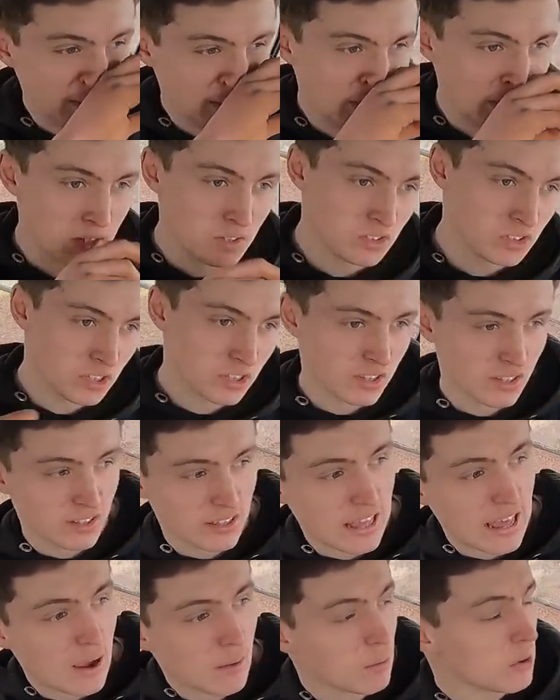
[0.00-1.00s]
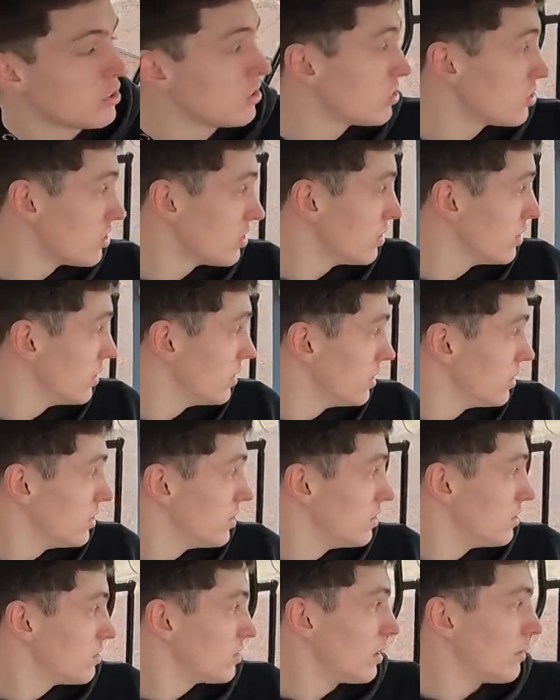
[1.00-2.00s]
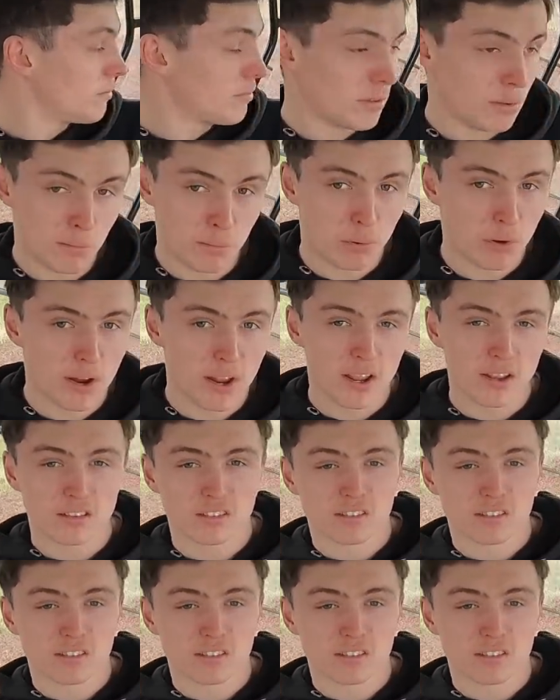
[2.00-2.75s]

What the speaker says: we mentioned that there was something pretty